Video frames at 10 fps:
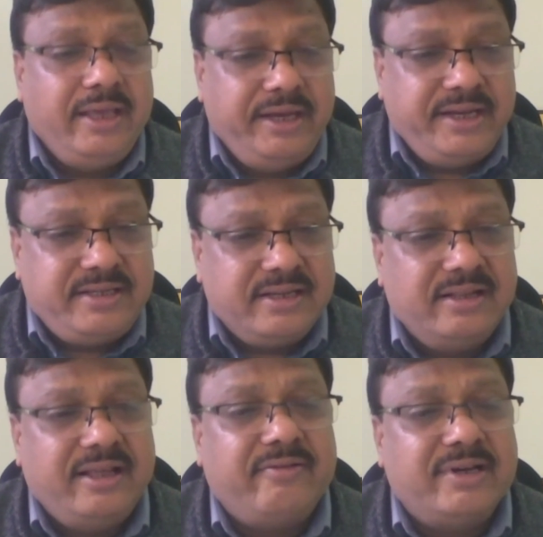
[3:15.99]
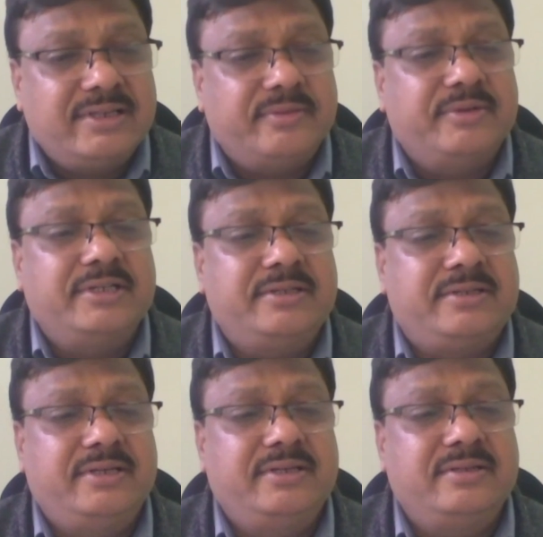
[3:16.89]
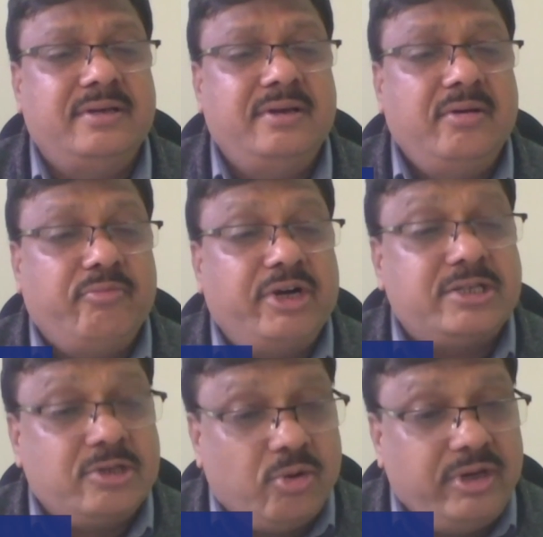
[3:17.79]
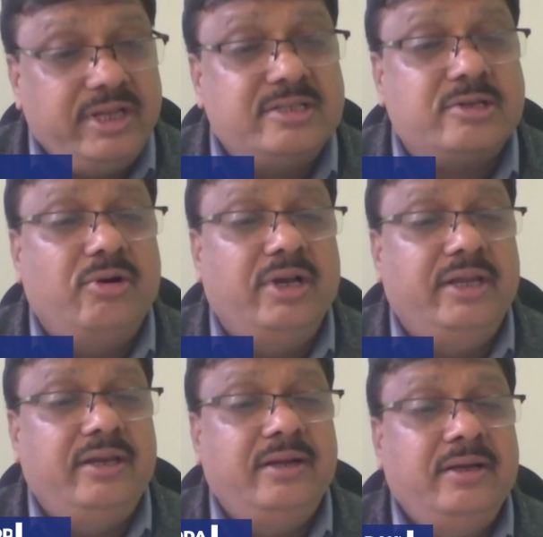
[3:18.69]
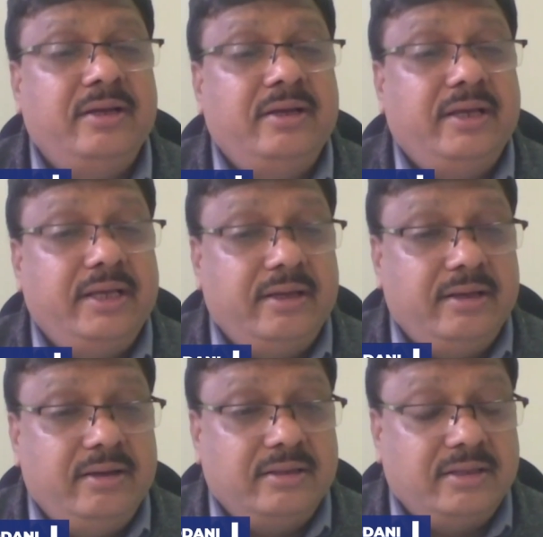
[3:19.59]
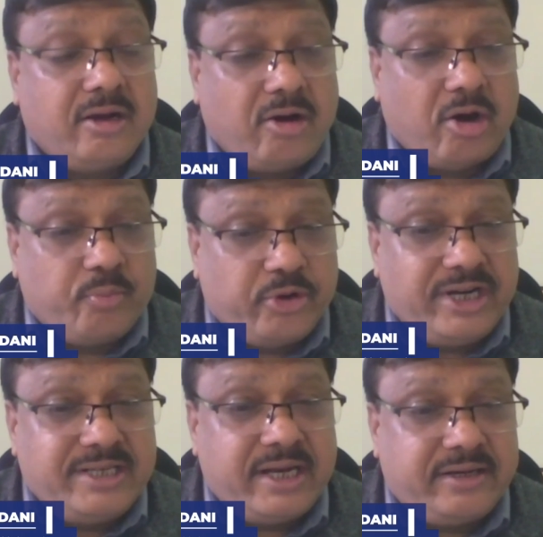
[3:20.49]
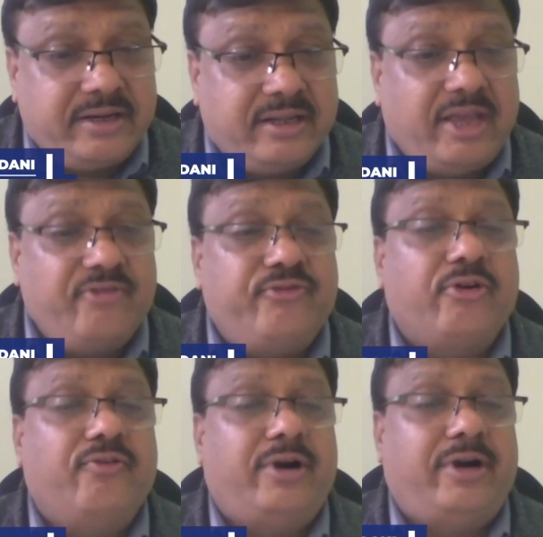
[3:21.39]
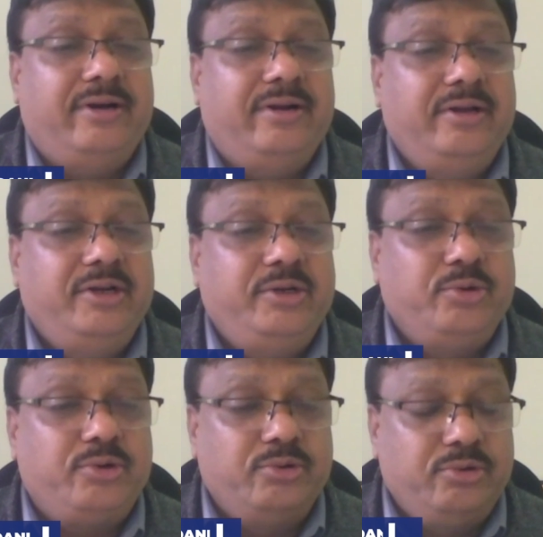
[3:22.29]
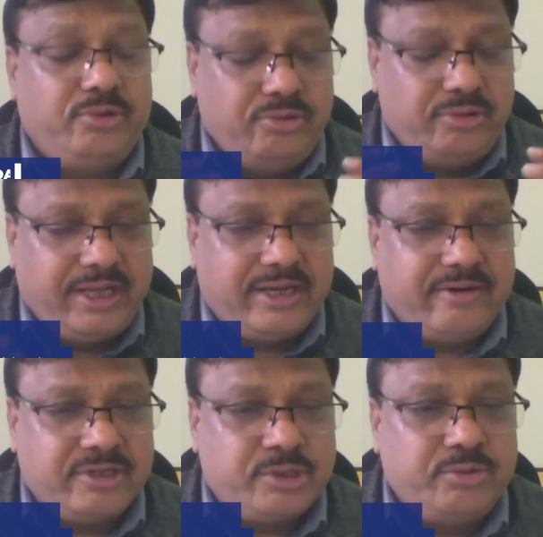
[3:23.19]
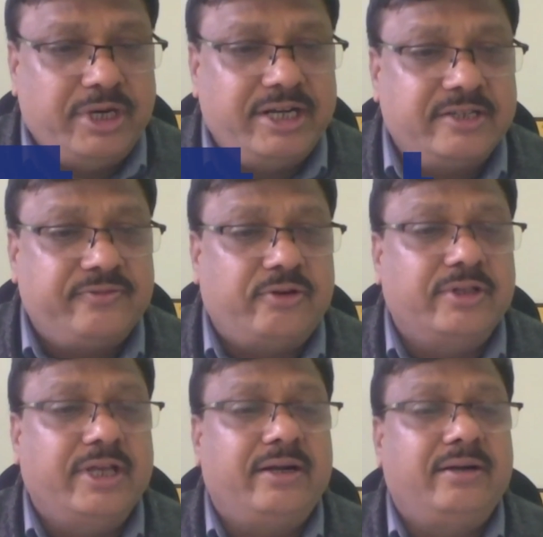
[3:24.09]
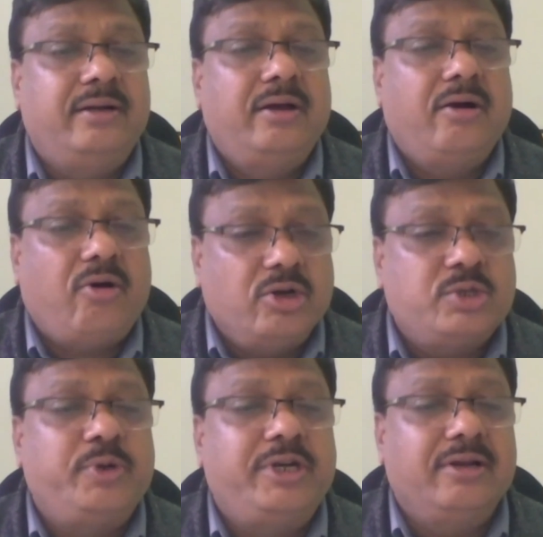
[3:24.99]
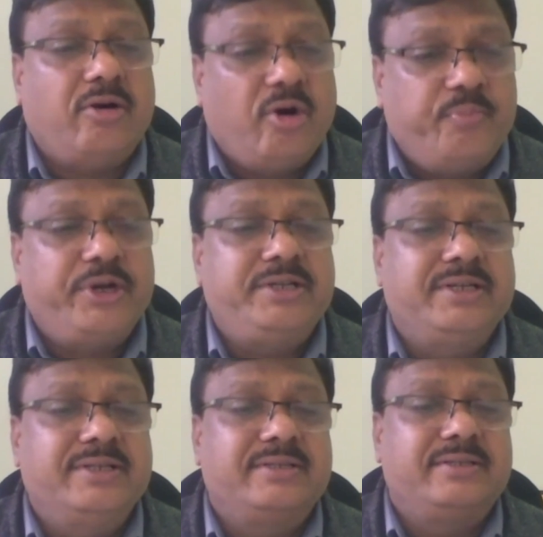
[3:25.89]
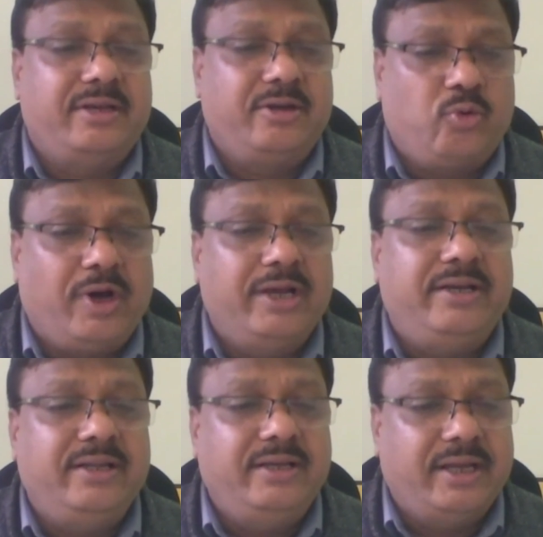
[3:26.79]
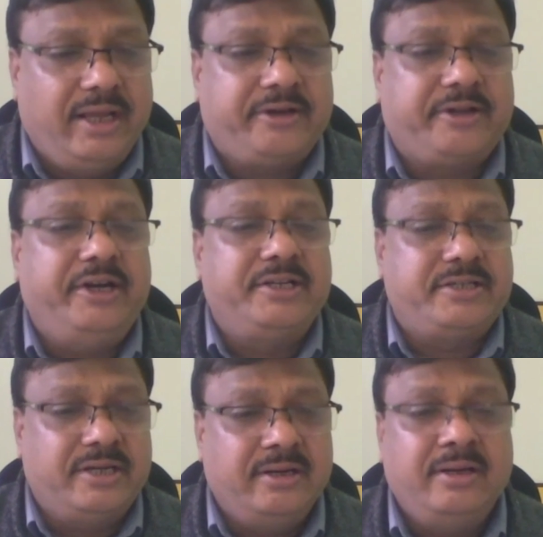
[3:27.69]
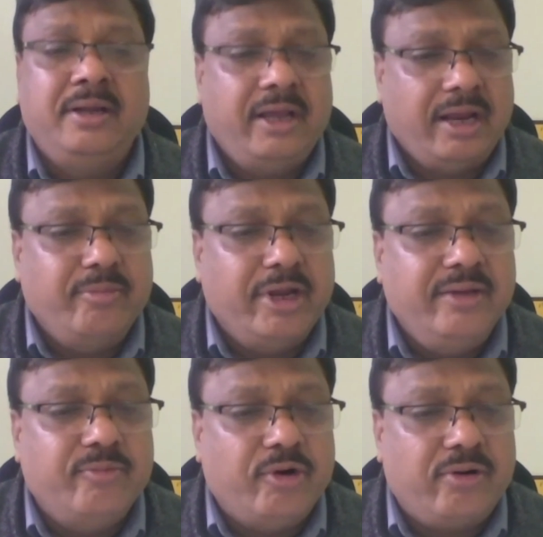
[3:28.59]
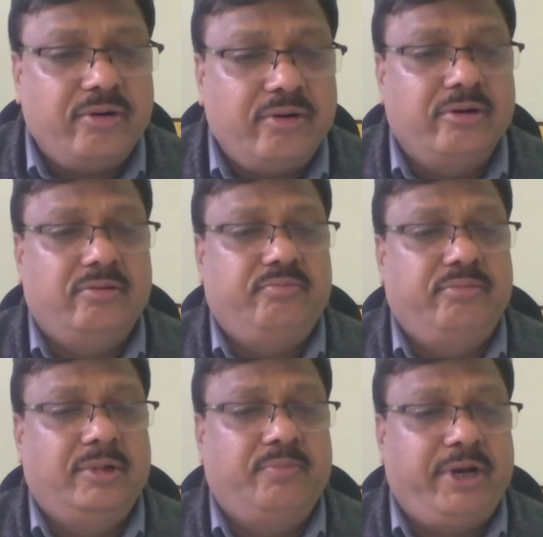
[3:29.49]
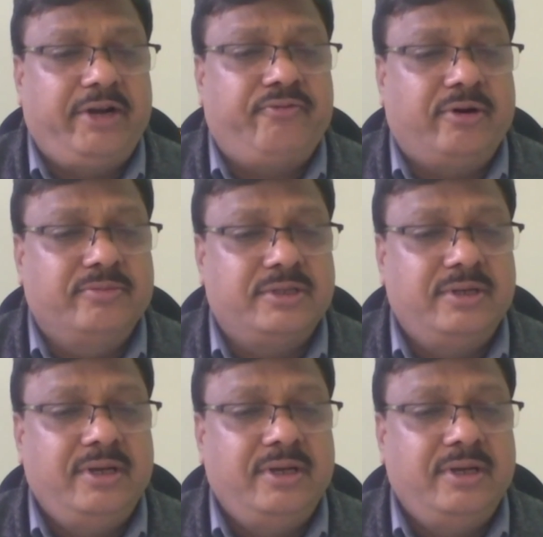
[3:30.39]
initial there was some resistance but slowly and slowly the corporate sector came forward to, to, to take our students for their hospital operations and quality and accreditation and many more you know platforms